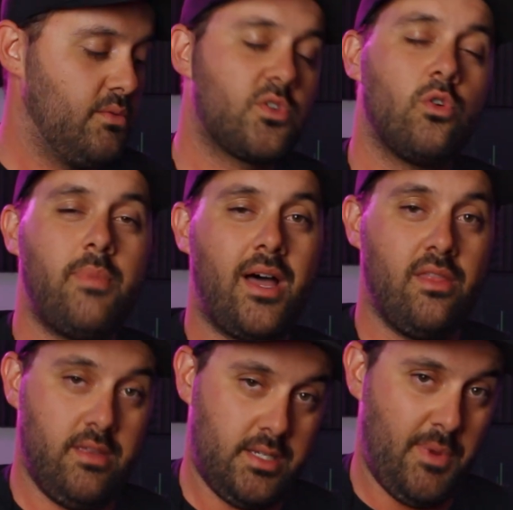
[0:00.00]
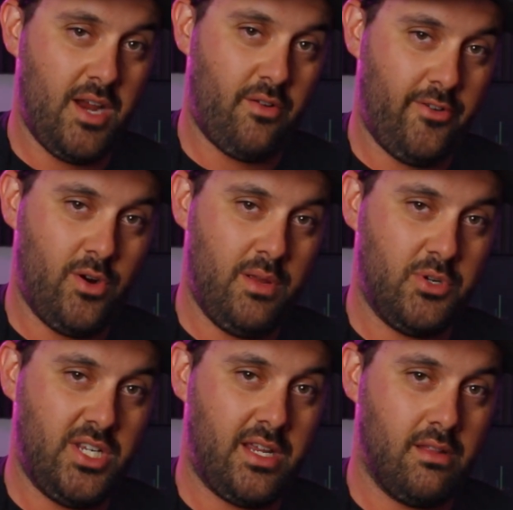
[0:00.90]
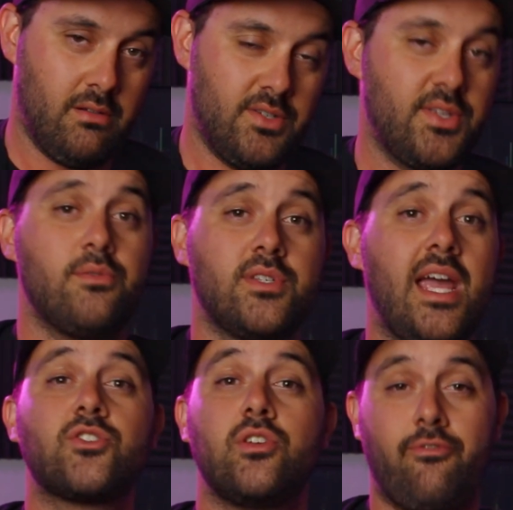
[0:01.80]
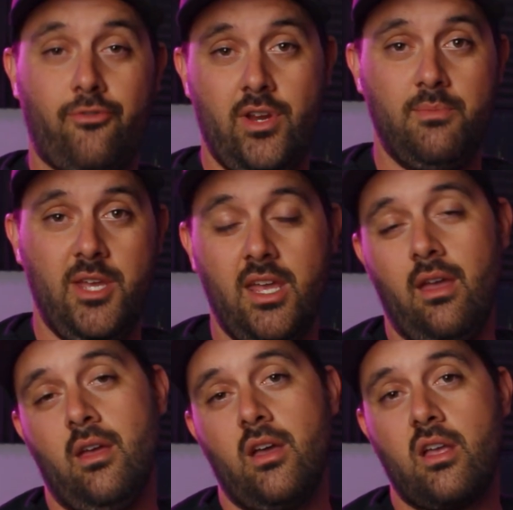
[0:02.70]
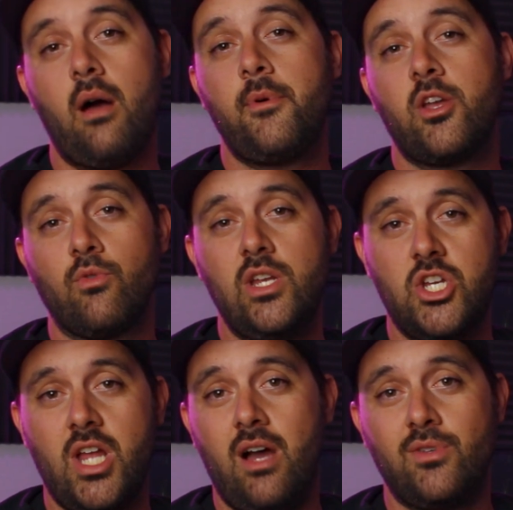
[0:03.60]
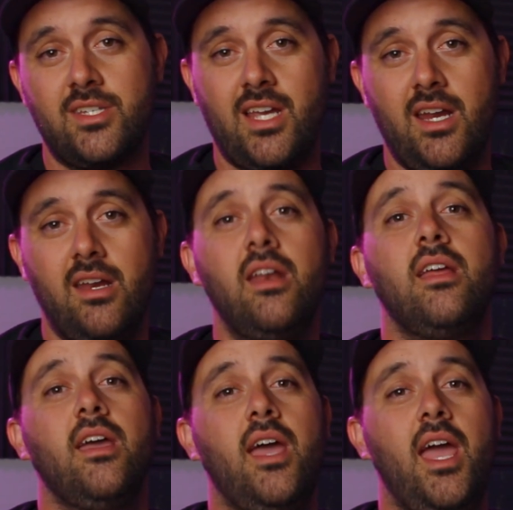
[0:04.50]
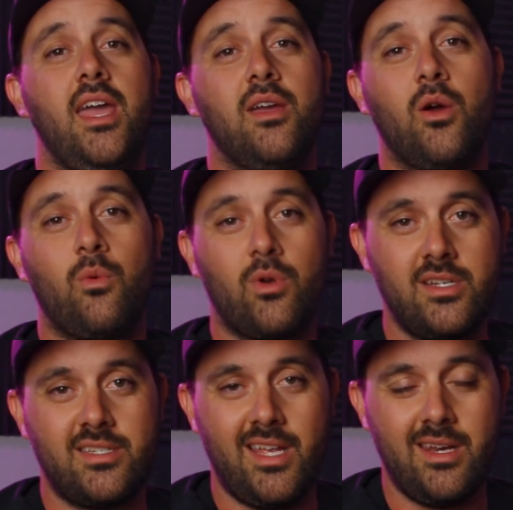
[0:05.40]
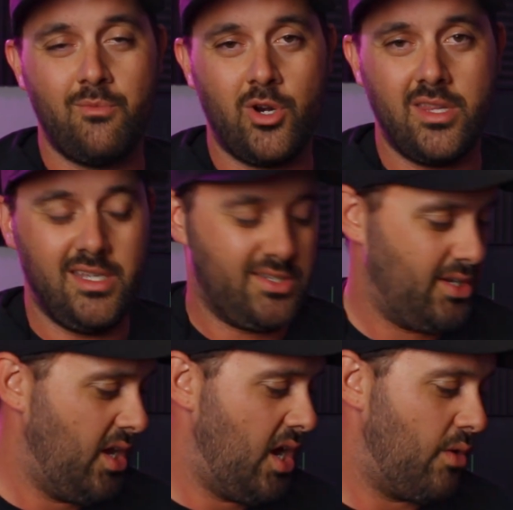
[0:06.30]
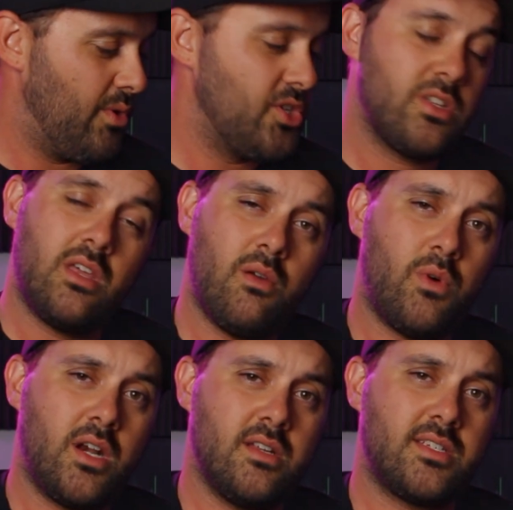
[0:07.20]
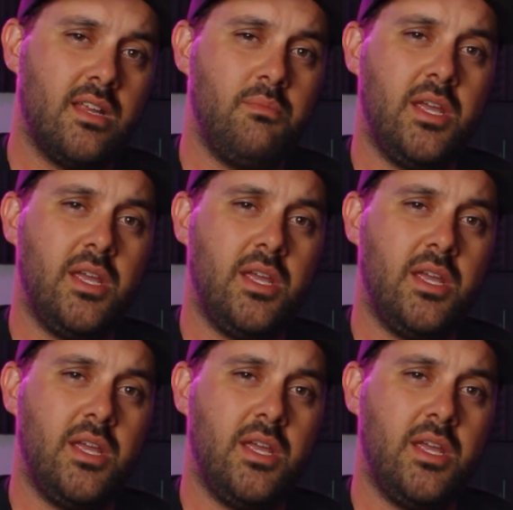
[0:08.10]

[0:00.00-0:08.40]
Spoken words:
cool about this microphone in particular is that it was actually free to me. Comica reached out and decided, hey, we're gonna send him one of these. Originally they wanted to send me